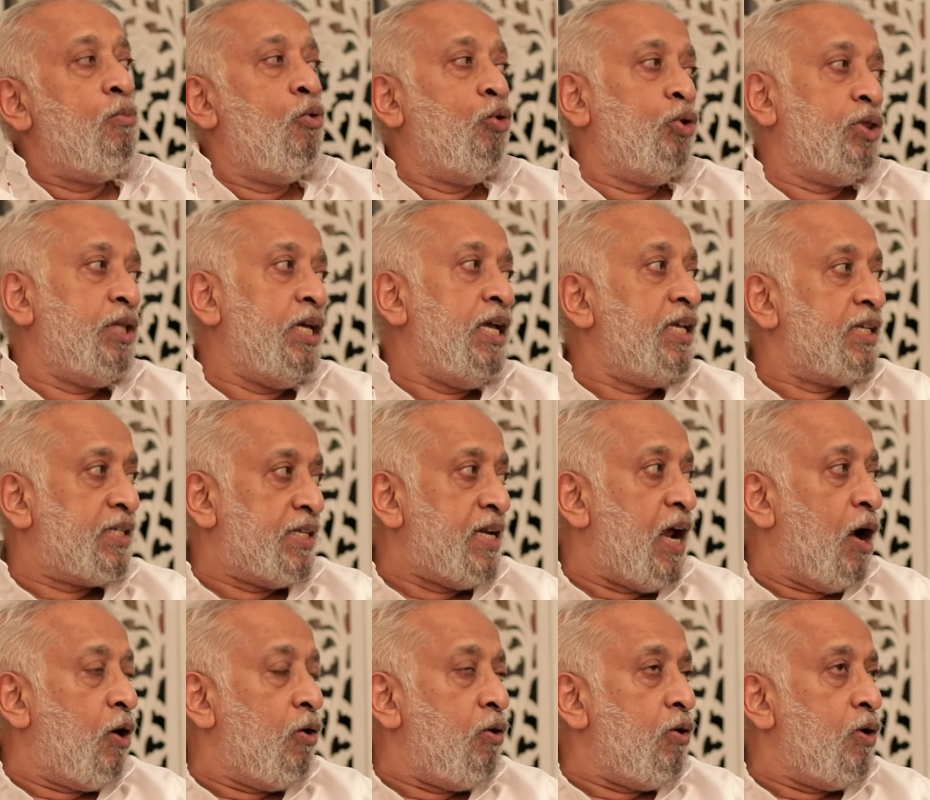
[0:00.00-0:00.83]
Modi is
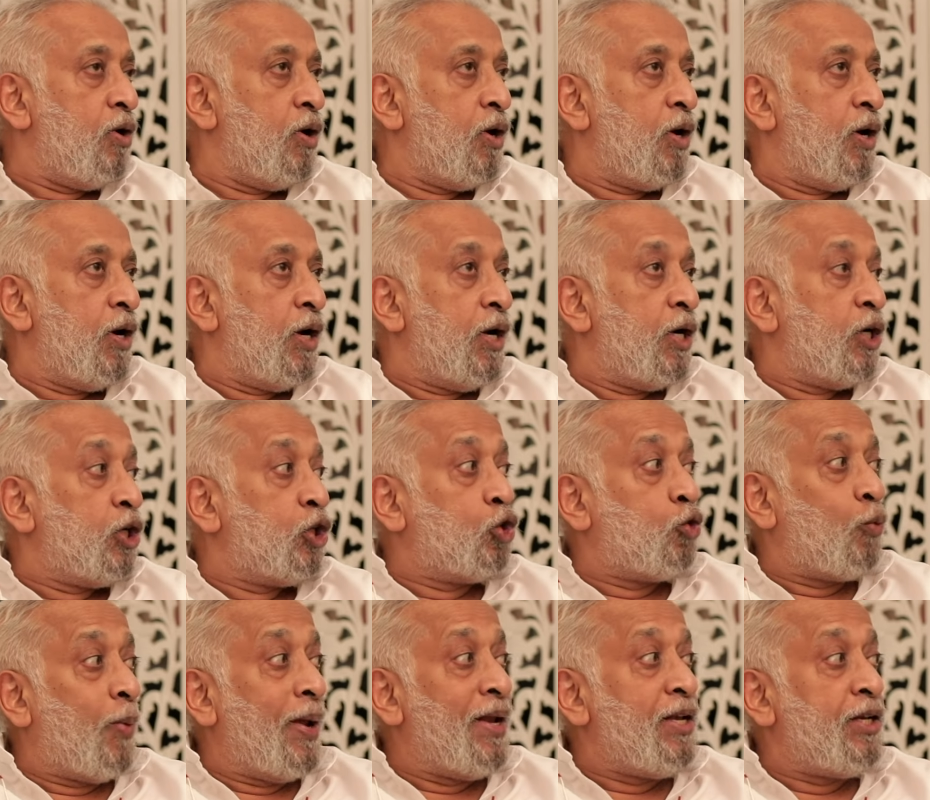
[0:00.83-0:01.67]
now
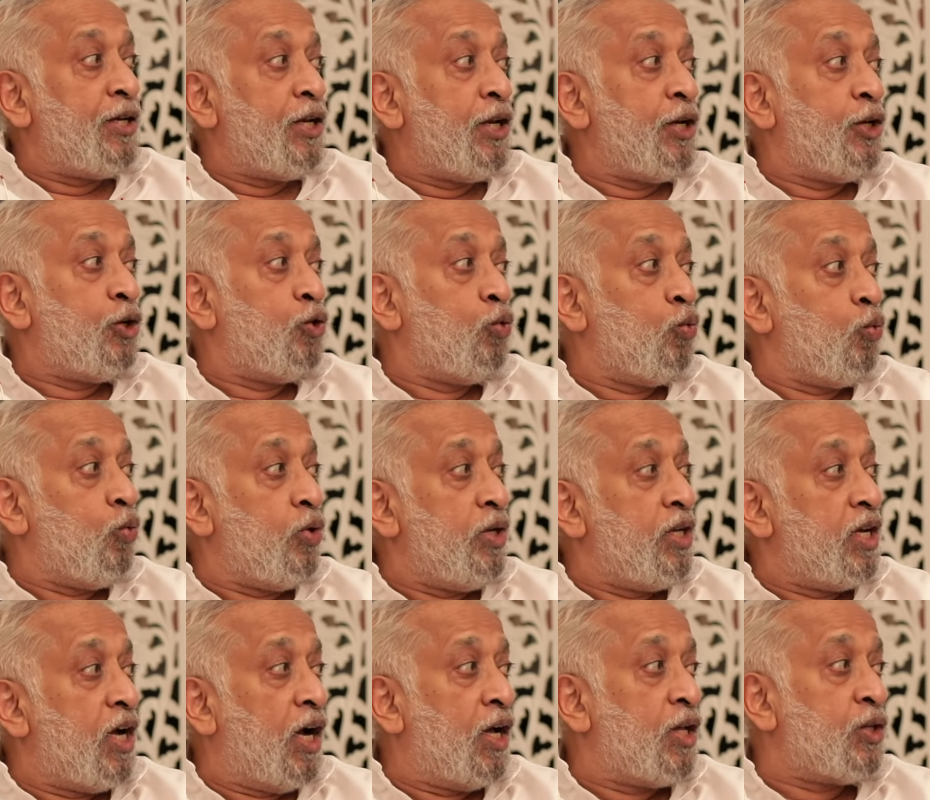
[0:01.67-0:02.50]
22
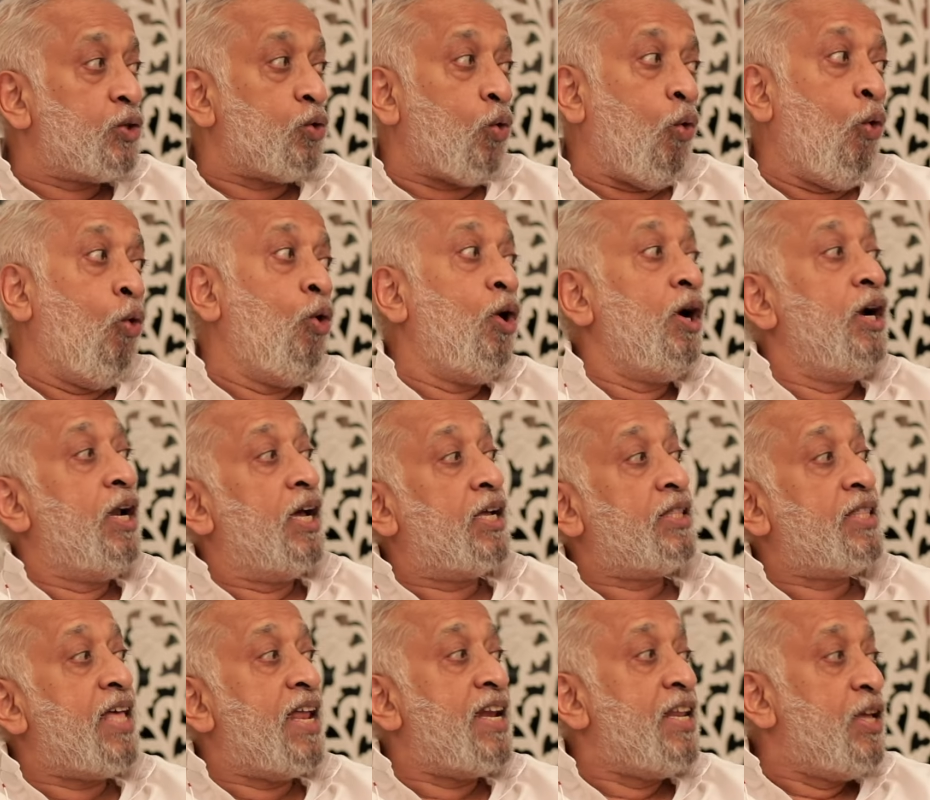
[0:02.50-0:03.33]
years
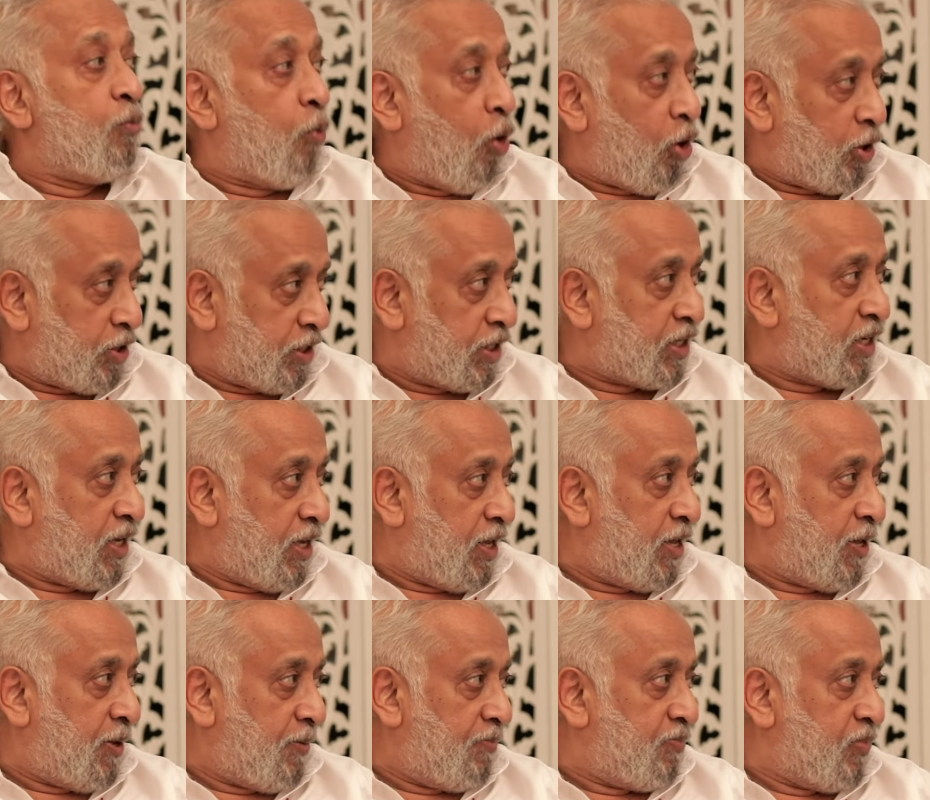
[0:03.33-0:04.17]
older than he was
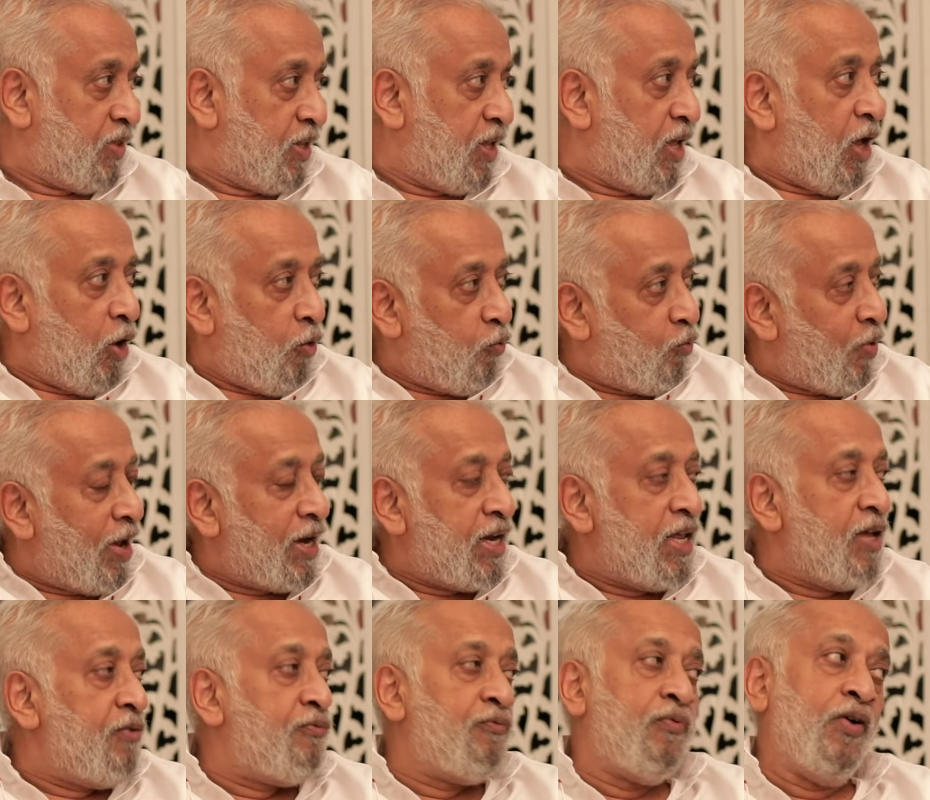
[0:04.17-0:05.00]

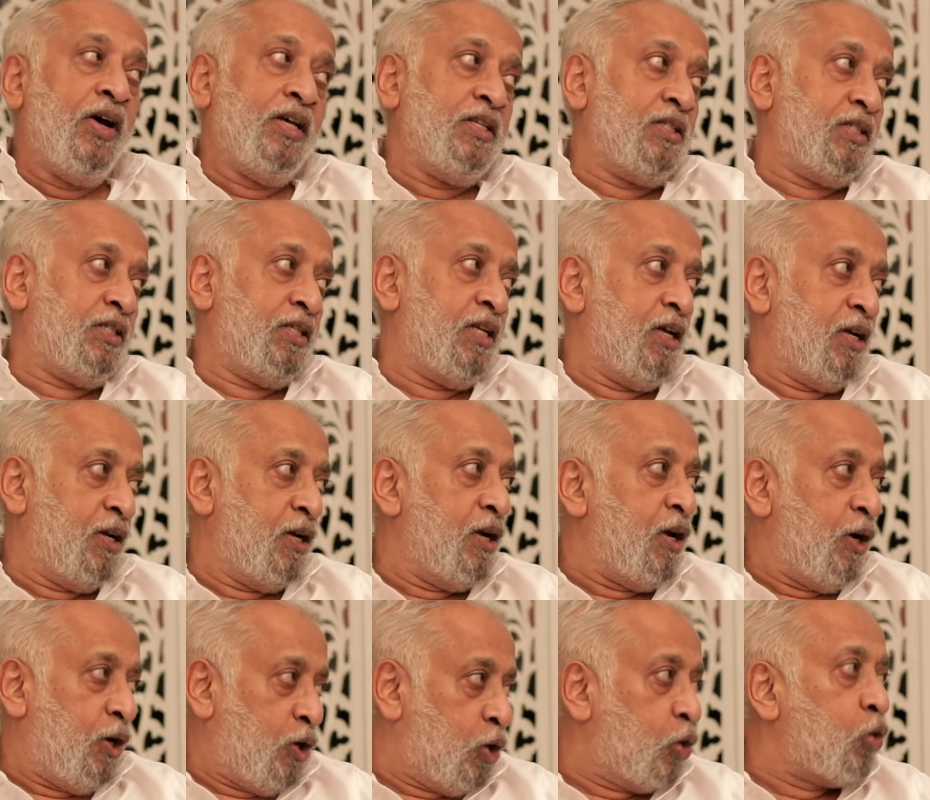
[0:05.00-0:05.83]
when he first
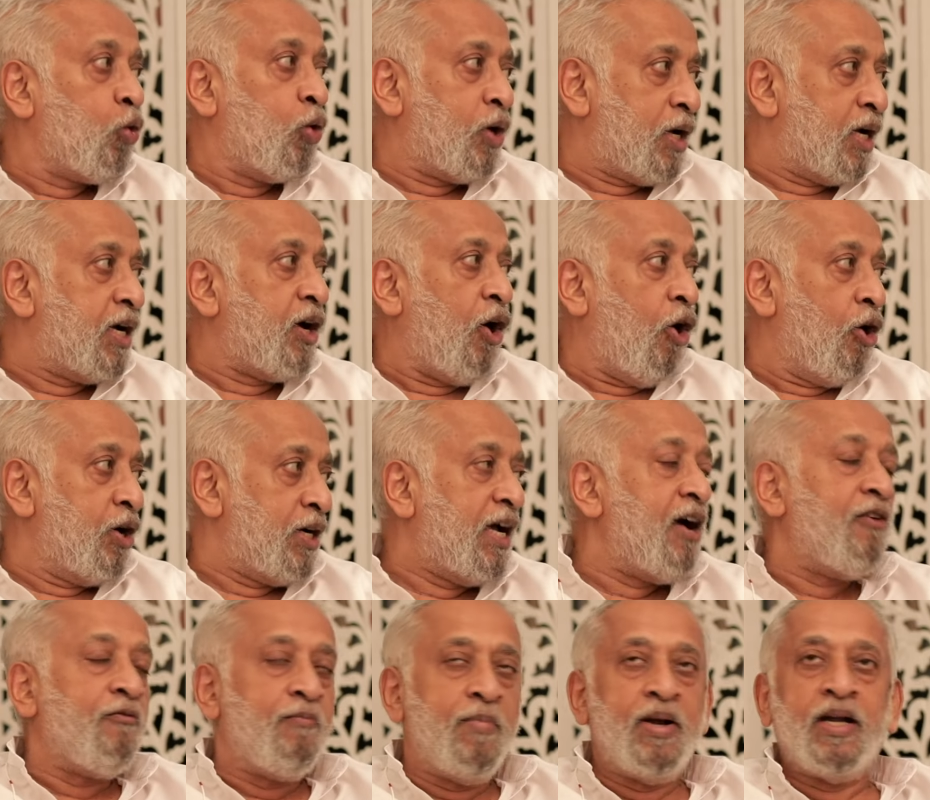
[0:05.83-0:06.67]
took on
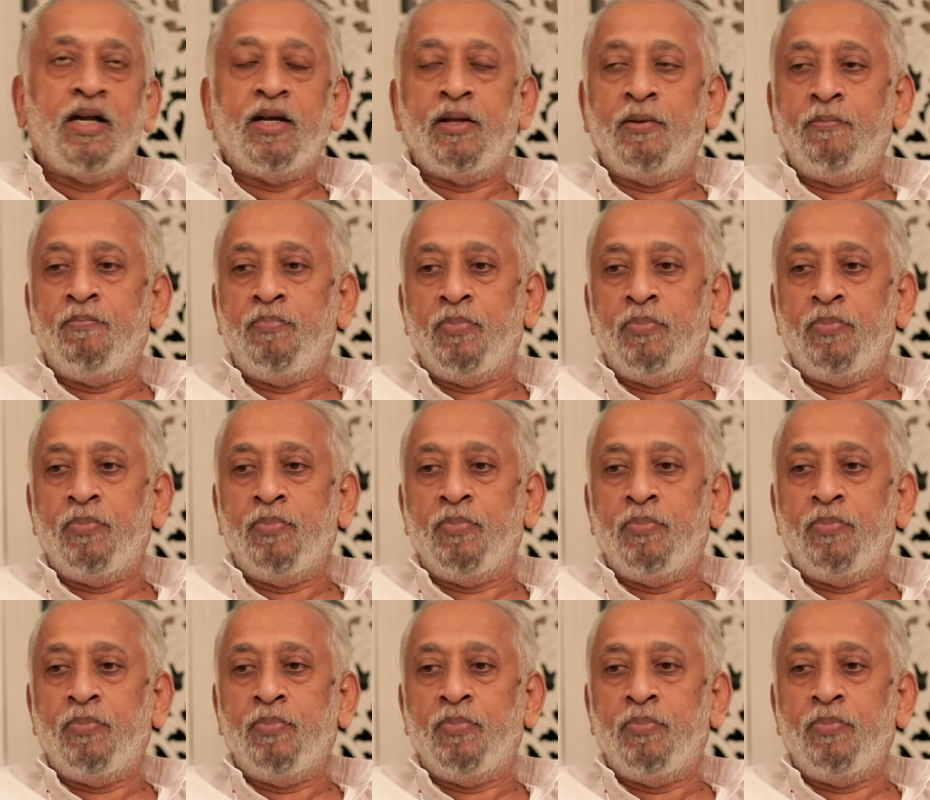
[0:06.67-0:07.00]
government.